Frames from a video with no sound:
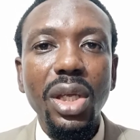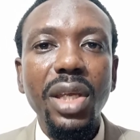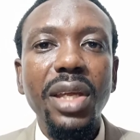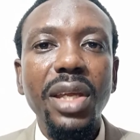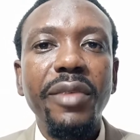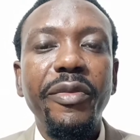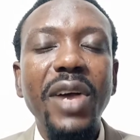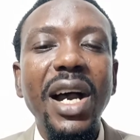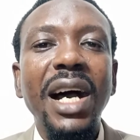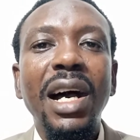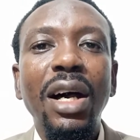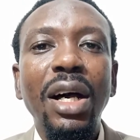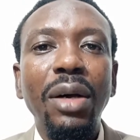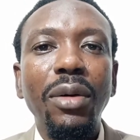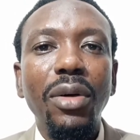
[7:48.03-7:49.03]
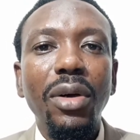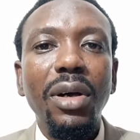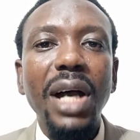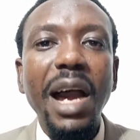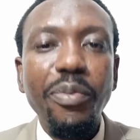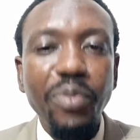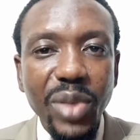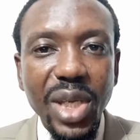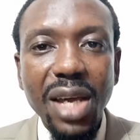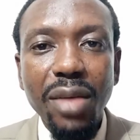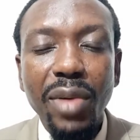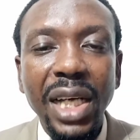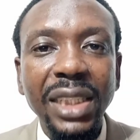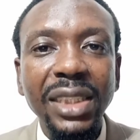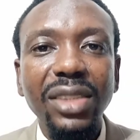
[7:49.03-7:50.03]
If our
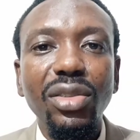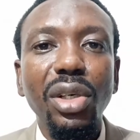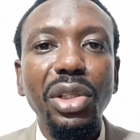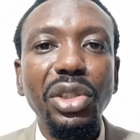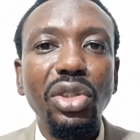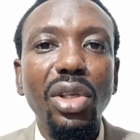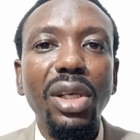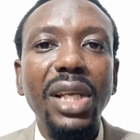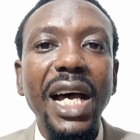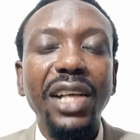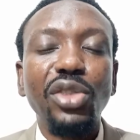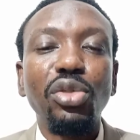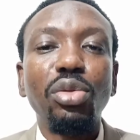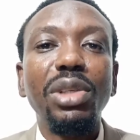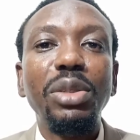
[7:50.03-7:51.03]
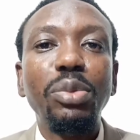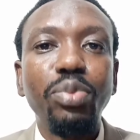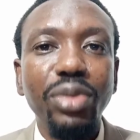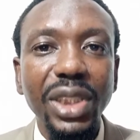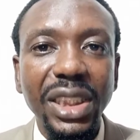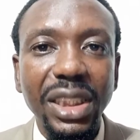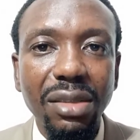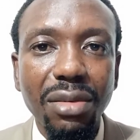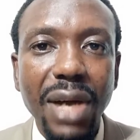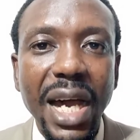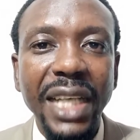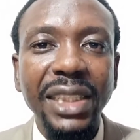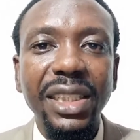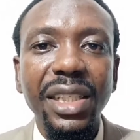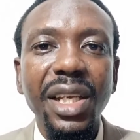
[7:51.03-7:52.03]
appearance does not actually preach
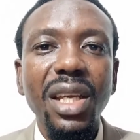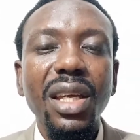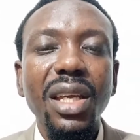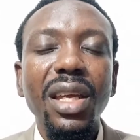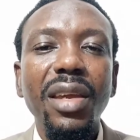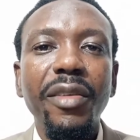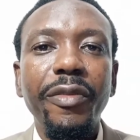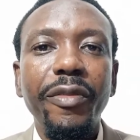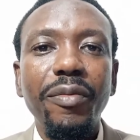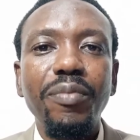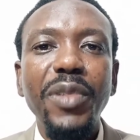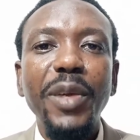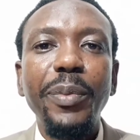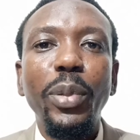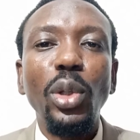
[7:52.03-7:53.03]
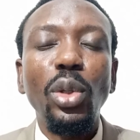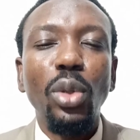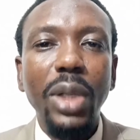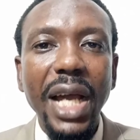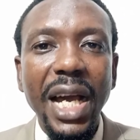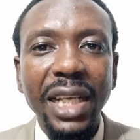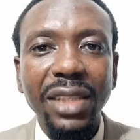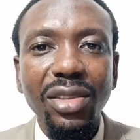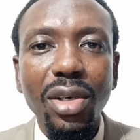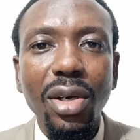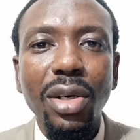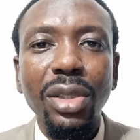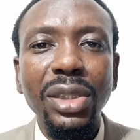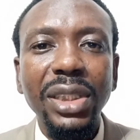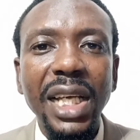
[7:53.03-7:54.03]
Christ, if people look at
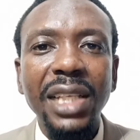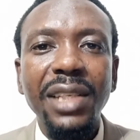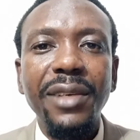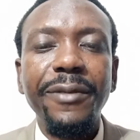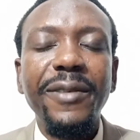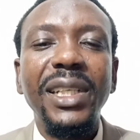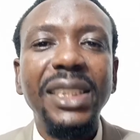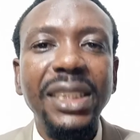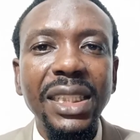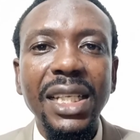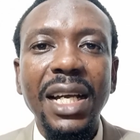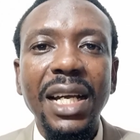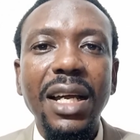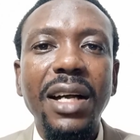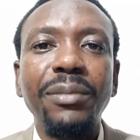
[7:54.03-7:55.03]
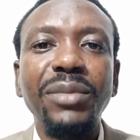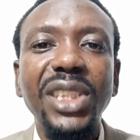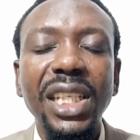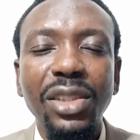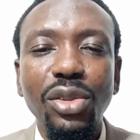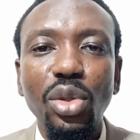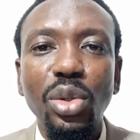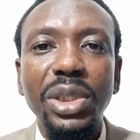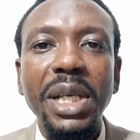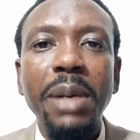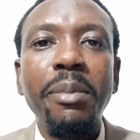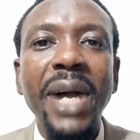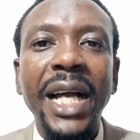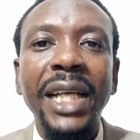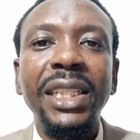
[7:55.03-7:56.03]
us and the first thing that comes into their
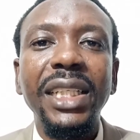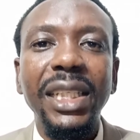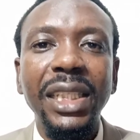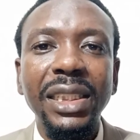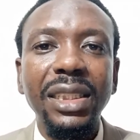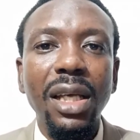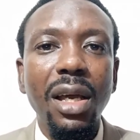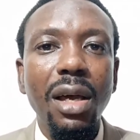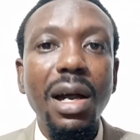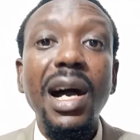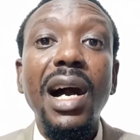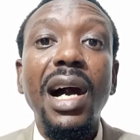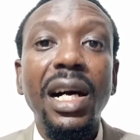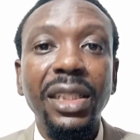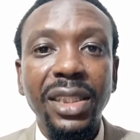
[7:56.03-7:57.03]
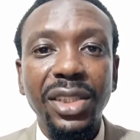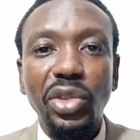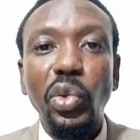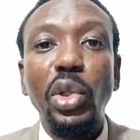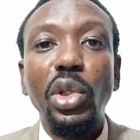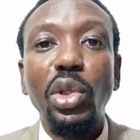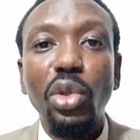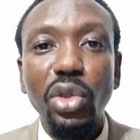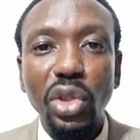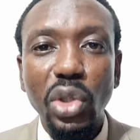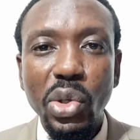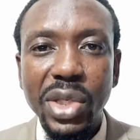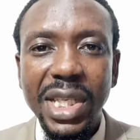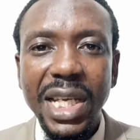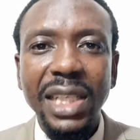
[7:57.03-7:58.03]
mind is, ah, this one looks
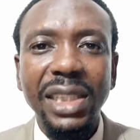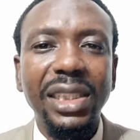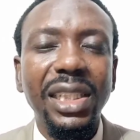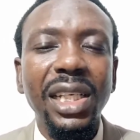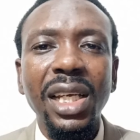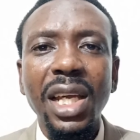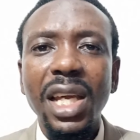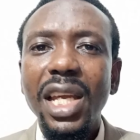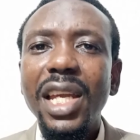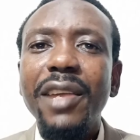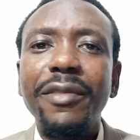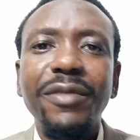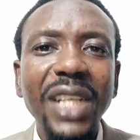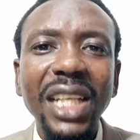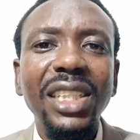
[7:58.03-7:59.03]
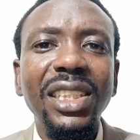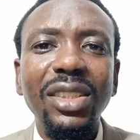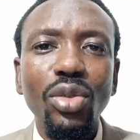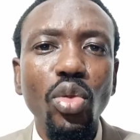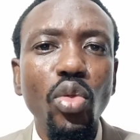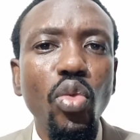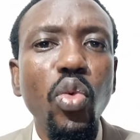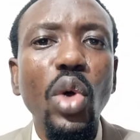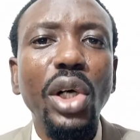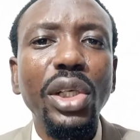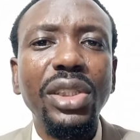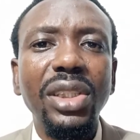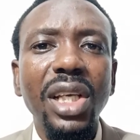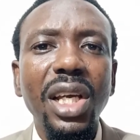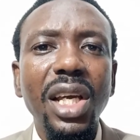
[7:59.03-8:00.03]
so sexy, if that is
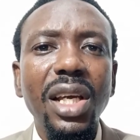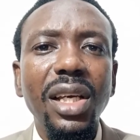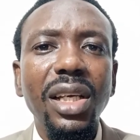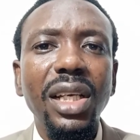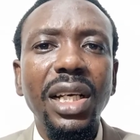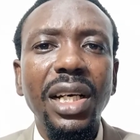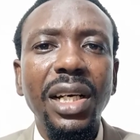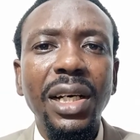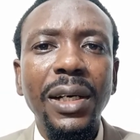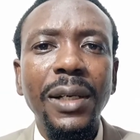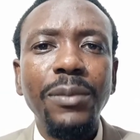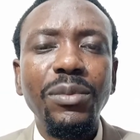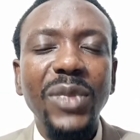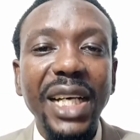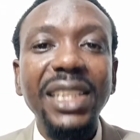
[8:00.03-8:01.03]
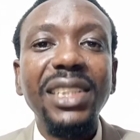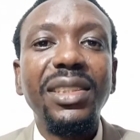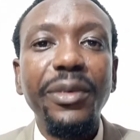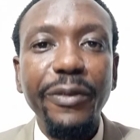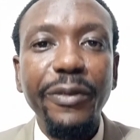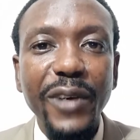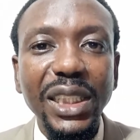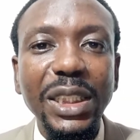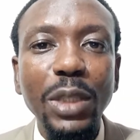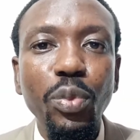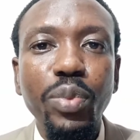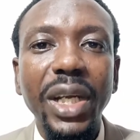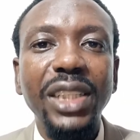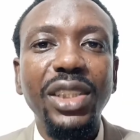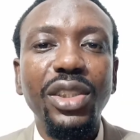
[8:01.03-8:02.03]
what that is the first
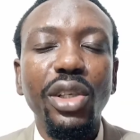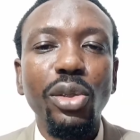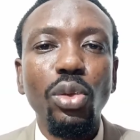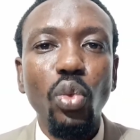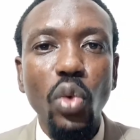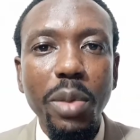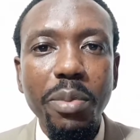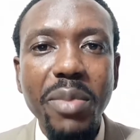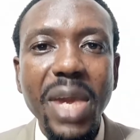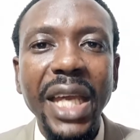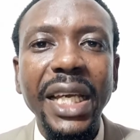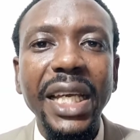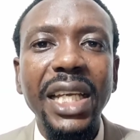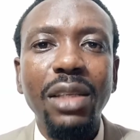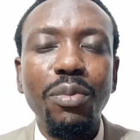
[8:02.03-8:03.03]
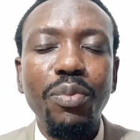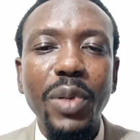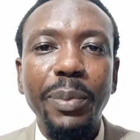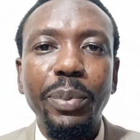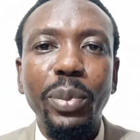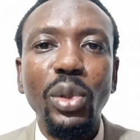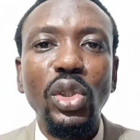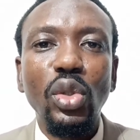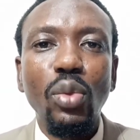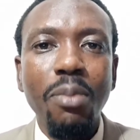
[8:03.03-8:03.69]
impression we make in people's